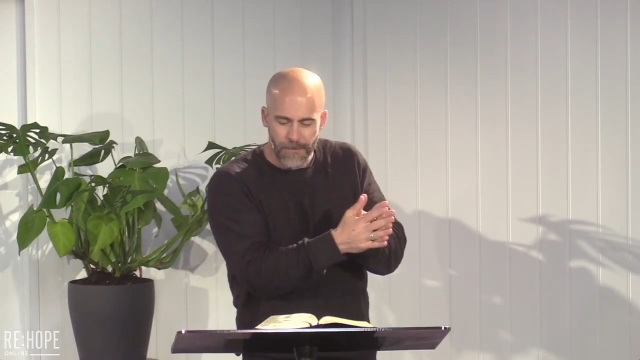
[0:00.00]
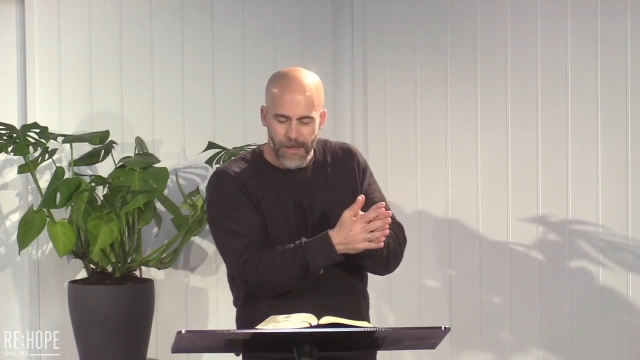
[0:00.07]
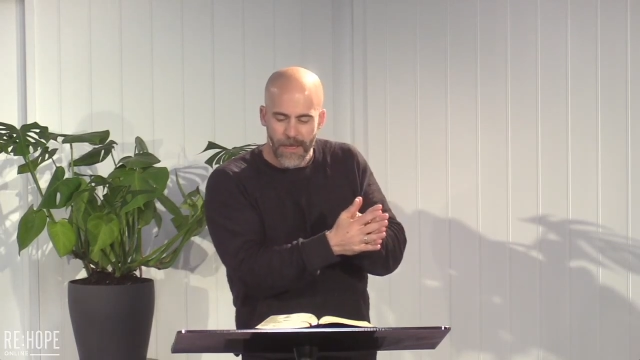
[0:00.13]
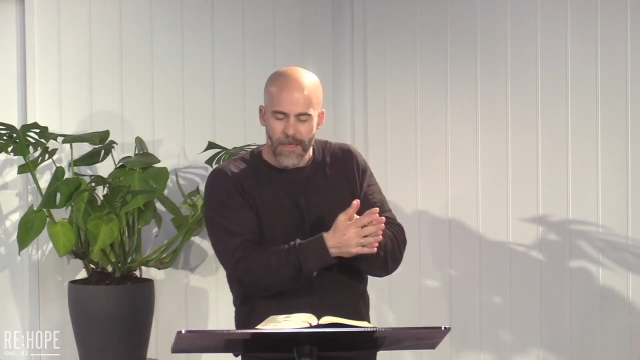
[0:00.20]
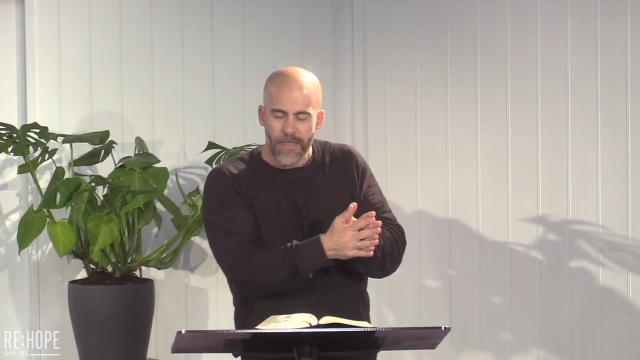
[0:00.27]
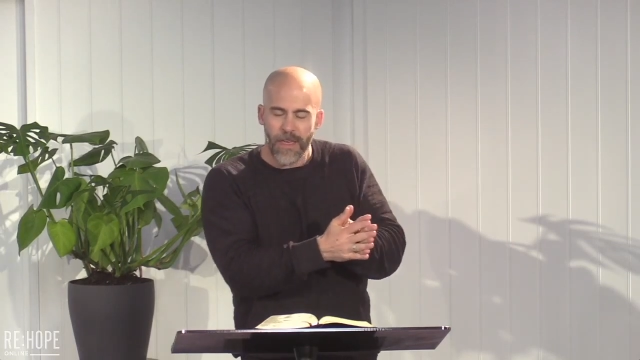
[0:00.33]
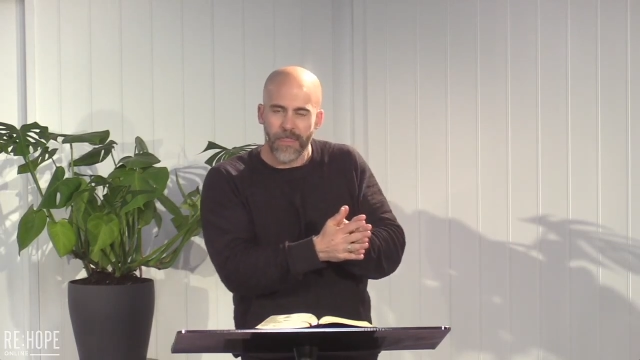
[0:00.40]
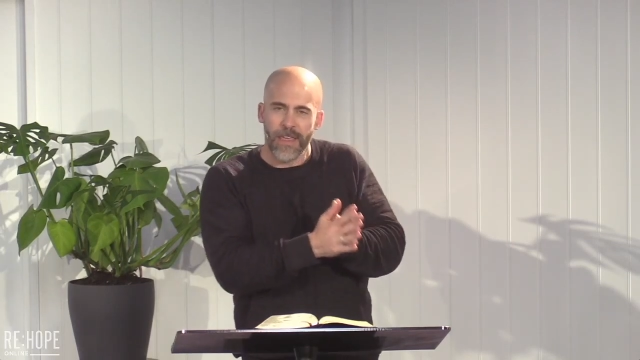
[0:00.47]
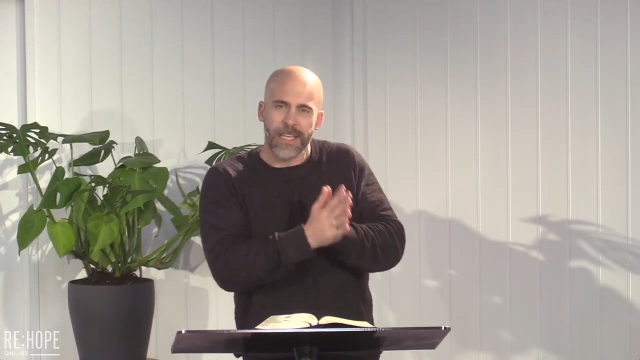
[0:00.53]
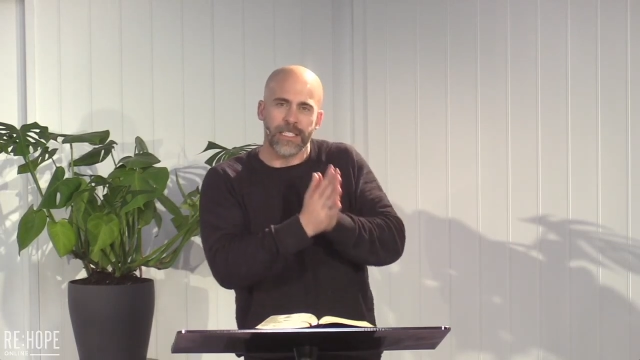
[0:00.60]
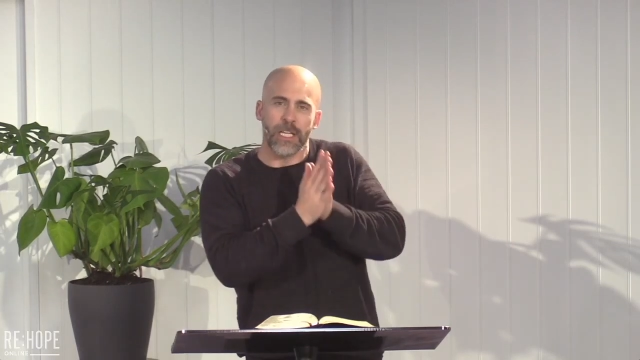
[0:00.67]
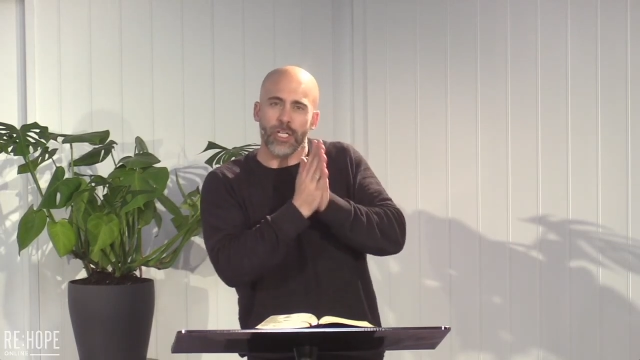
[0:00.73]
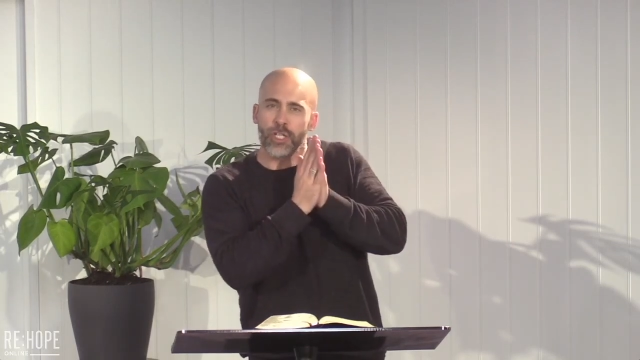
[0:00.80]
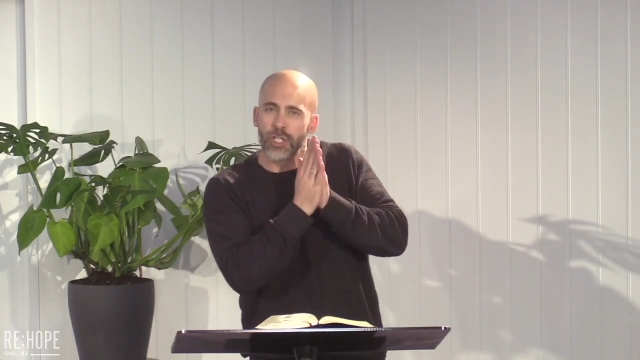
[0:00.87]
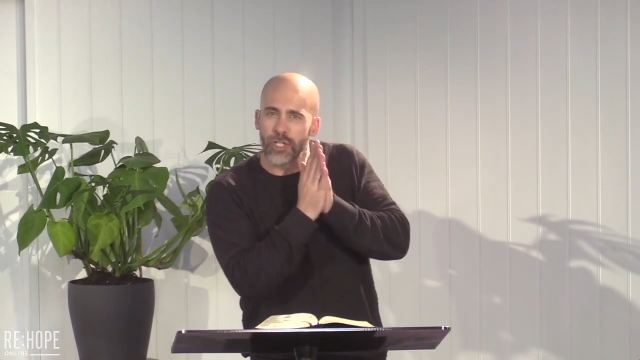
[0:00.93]
That things
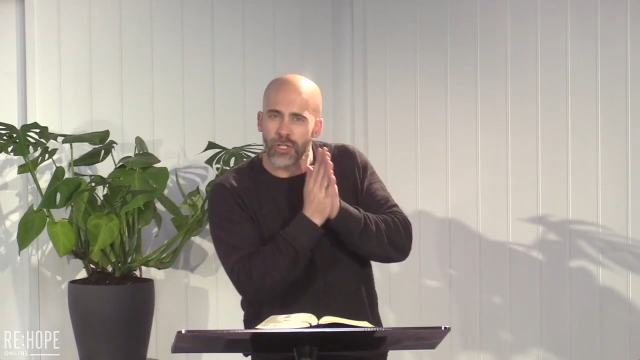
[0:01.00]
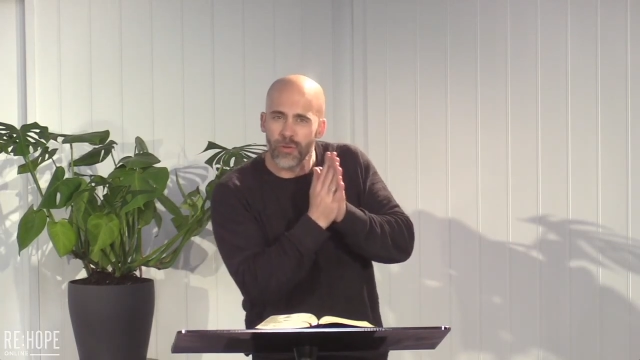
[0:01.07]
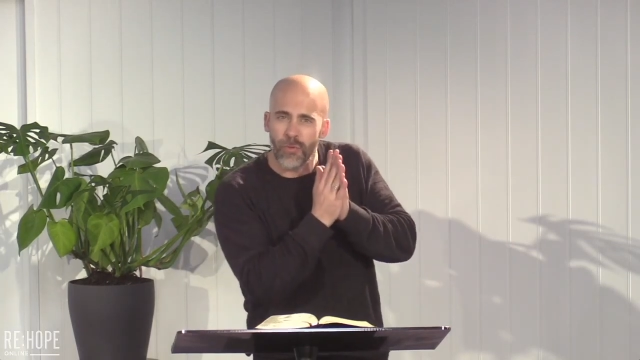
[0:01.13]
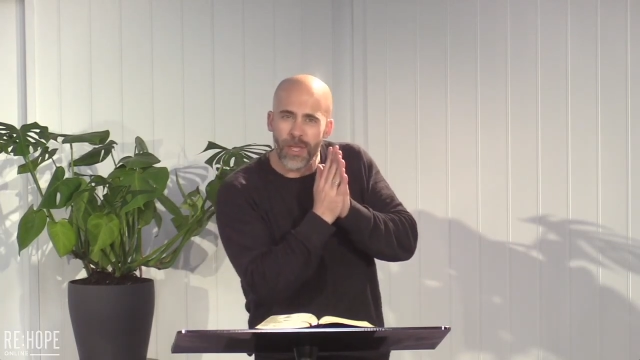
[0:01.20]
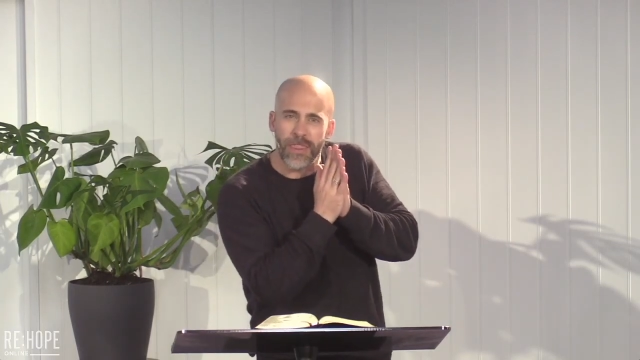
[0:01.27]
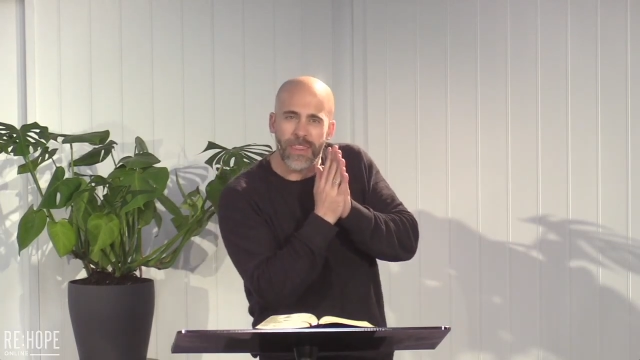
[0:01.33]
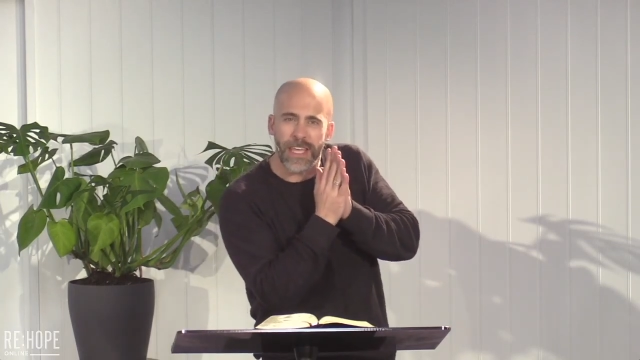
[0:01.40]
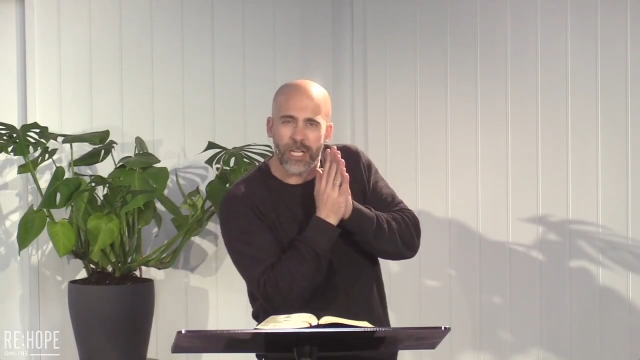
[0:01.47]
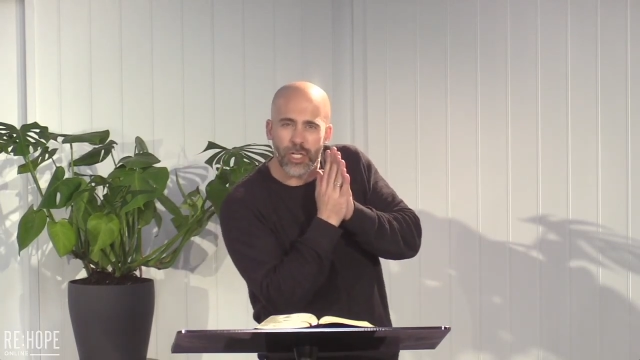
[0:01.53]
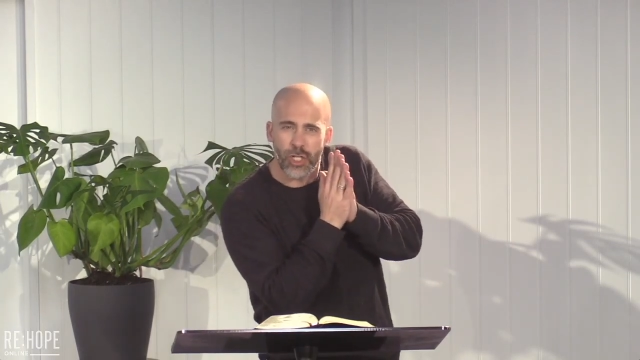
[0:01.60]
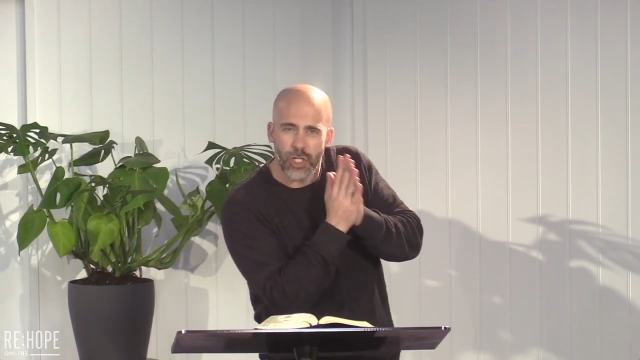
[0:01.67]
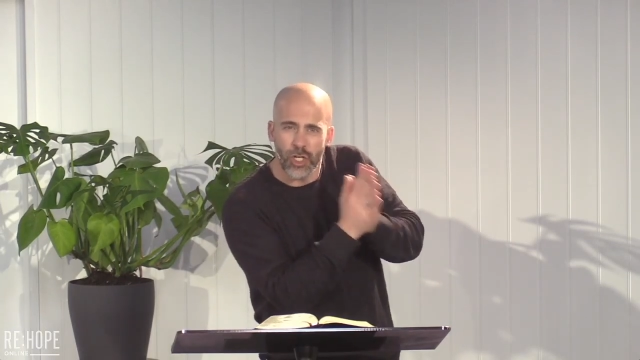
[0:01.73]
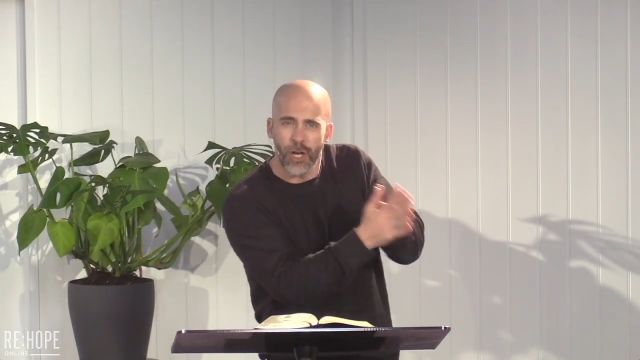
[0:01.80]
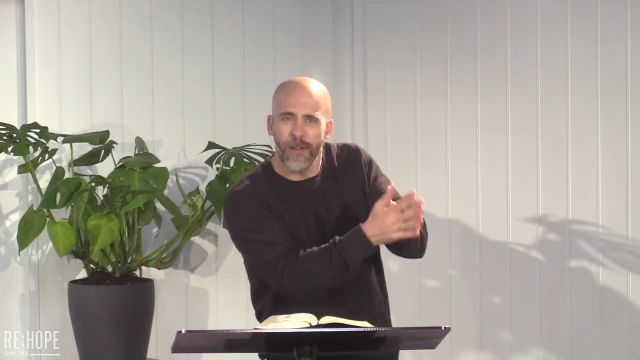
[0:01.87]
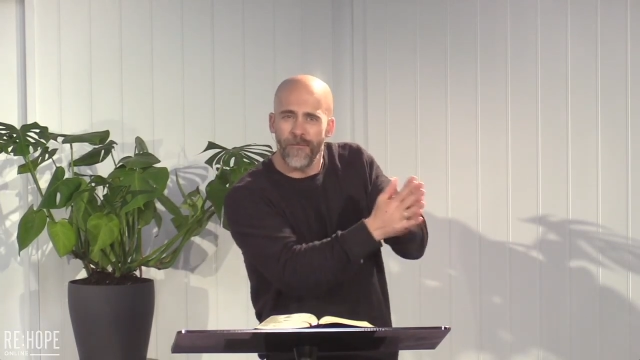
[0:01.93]
that we think
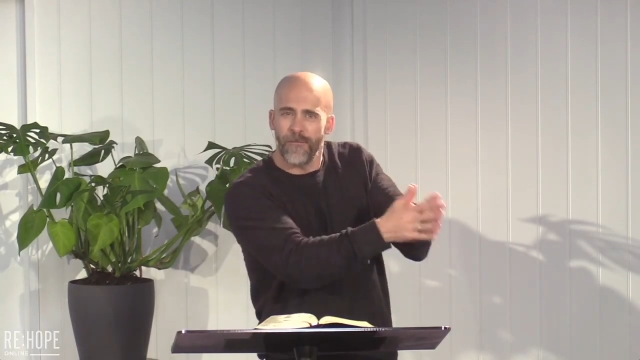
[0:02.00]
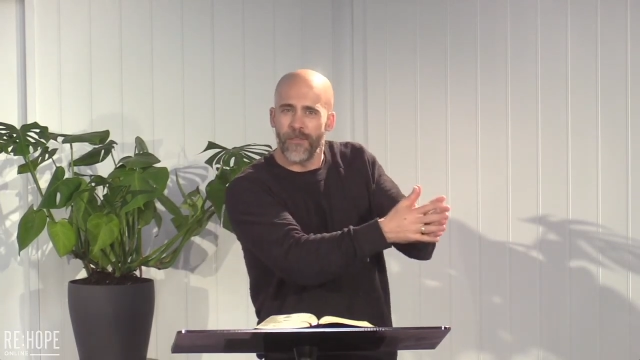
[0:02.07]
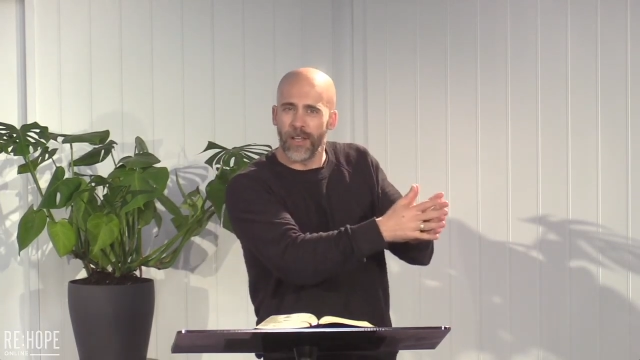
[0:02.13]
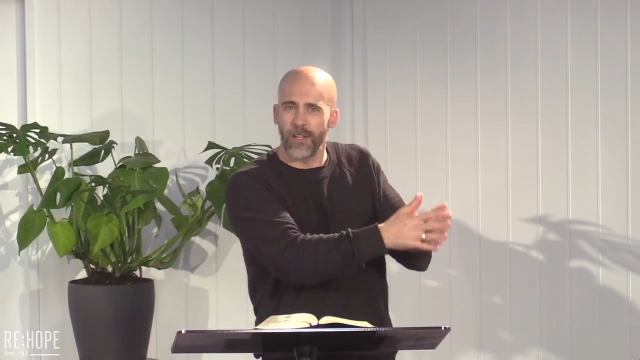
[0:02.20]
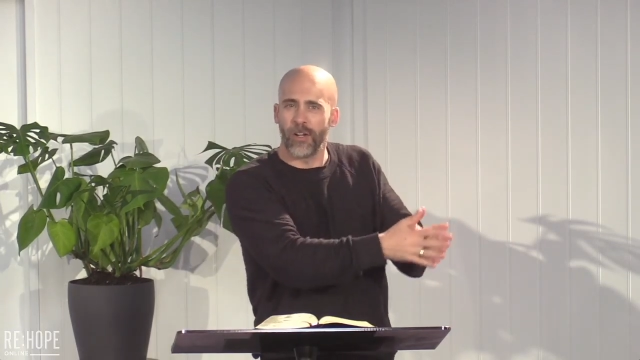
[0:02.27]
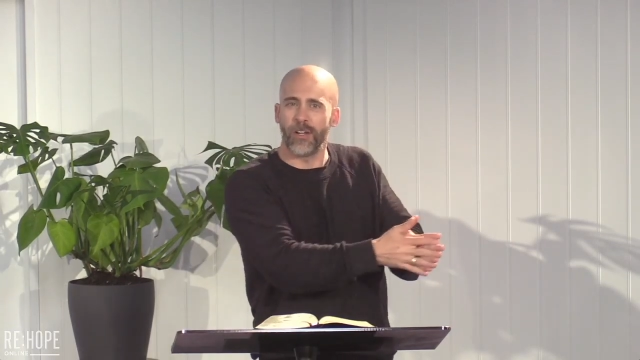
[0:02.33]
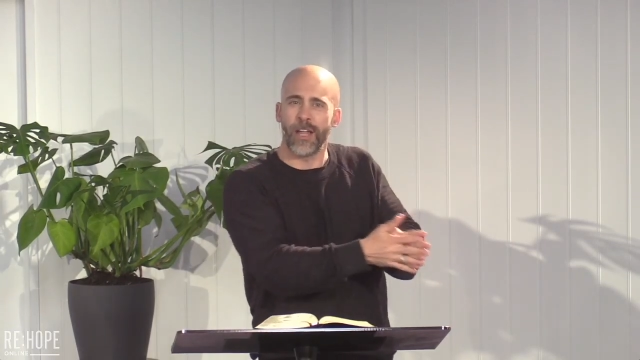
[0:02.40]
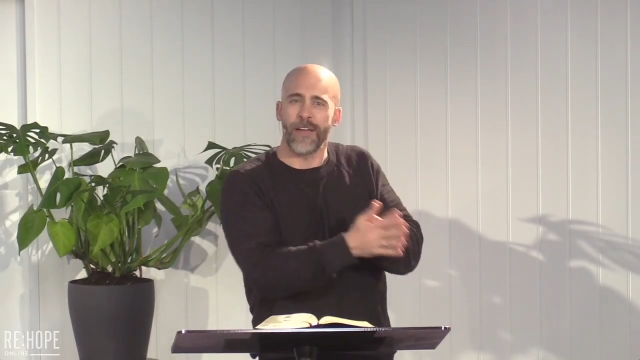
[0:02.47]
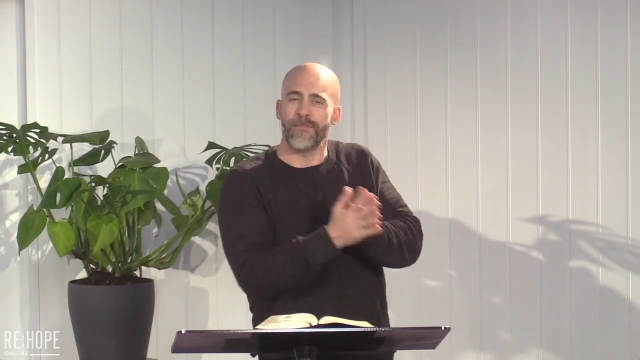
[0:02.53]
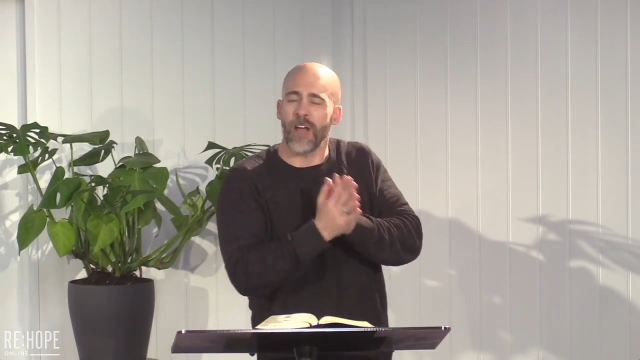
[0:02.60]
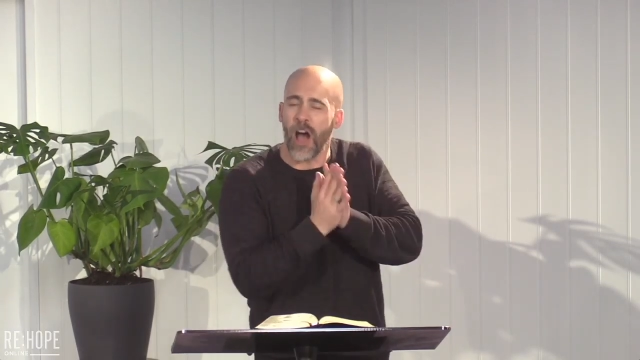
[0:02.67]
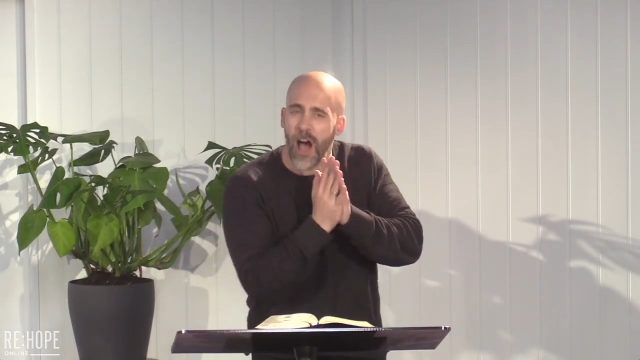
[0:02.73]
should fill our life,